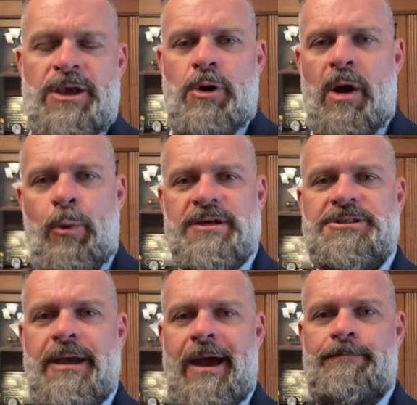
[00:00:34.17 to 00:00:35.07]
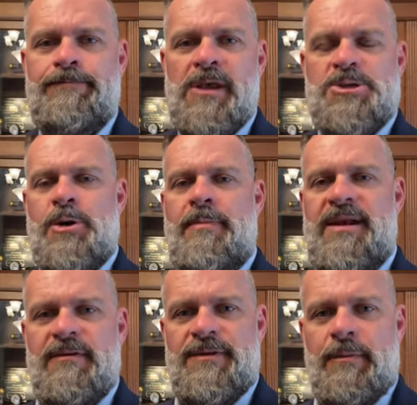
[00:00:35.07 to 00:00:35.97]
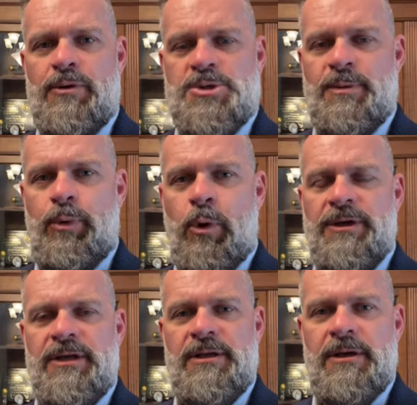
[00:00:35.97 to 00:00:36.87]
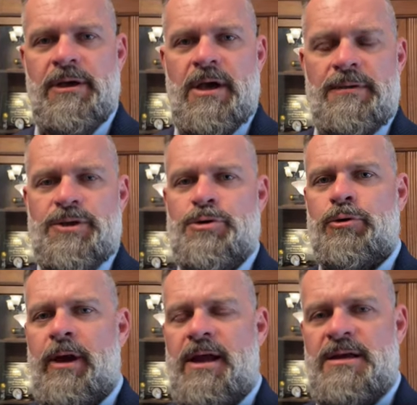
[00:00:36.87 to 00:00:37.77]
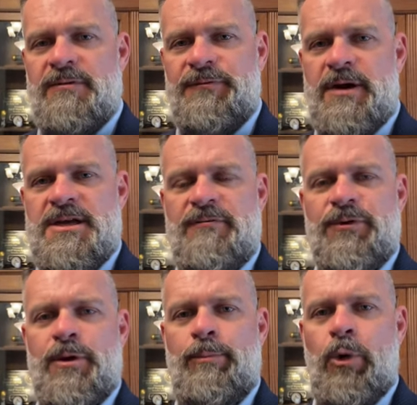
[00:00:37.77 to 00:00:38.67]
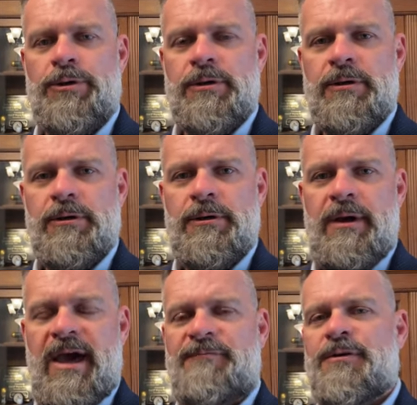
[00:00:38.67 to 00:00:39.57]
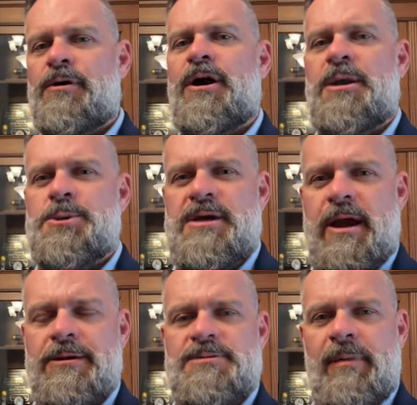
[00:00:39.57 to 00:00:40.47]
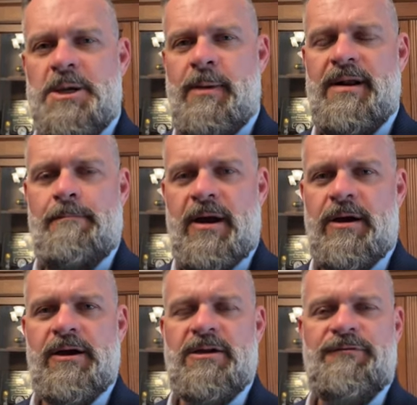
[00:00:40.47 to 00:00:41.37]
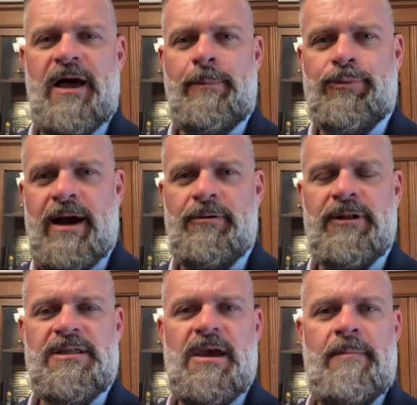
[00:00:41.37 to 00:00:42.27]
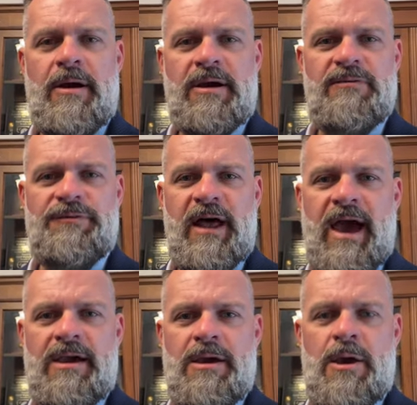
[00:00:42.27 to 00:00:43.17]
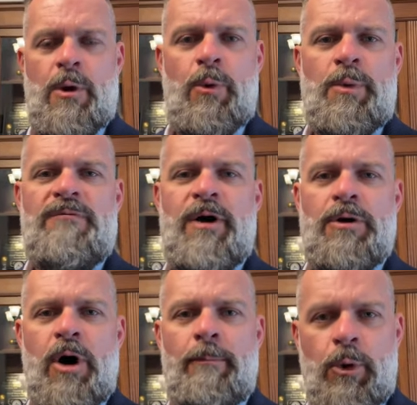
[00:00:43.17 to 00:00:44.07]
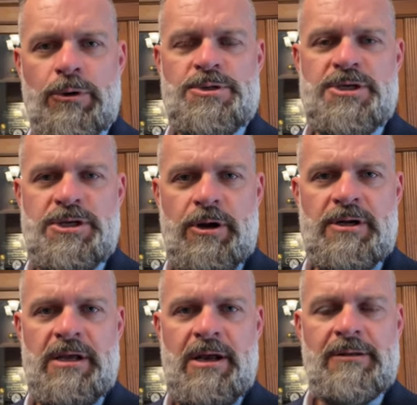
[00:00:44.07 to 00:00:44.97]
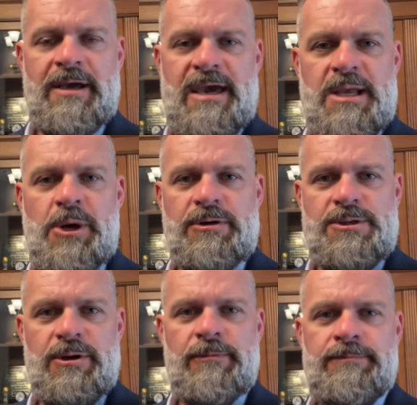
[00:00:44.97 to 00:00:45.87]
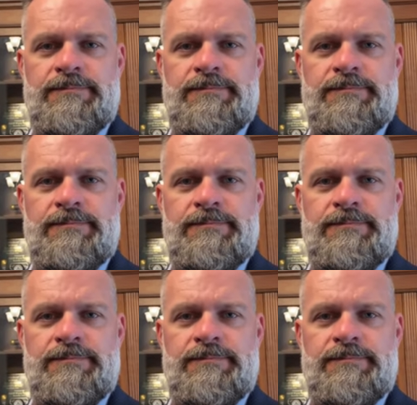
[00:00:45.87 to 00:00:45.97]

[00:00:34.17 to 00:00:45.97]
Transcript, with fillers: You know, I wish that so many of them who supported the Ukrainian funding for their border and for their country cared as much about America to fly proudly the American flag when we vote on border security like HR2.